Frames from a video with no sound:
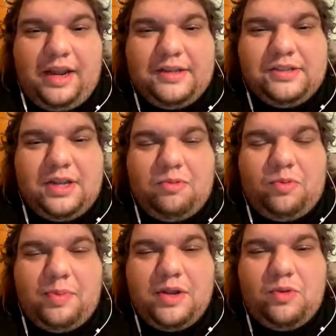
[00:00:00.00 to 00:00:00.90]
I
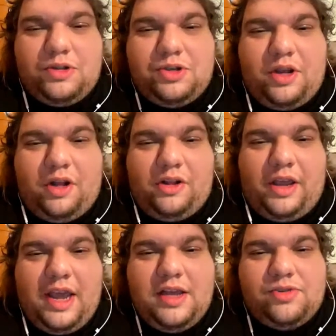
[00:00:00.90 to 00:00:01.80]
guess I would be
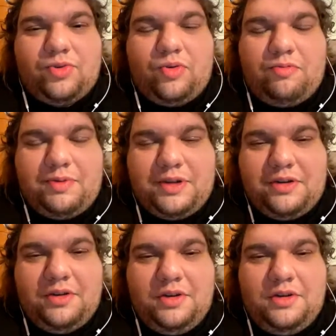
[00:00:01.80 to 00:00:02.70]
what you call a
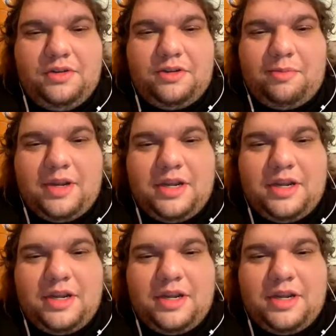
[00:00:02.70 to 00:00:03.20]
casual, but